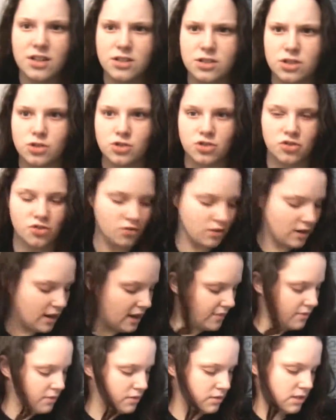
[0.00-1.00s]
there's a
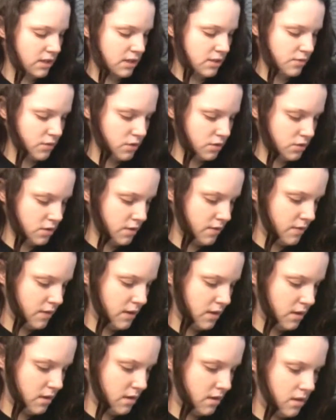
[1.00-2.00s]
travel size version of
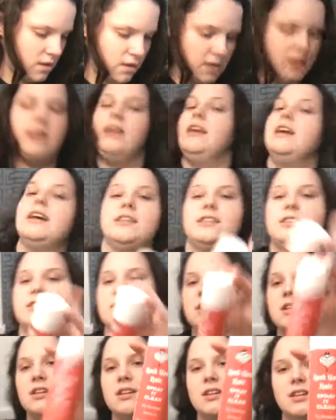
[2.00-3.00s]
that. Yes.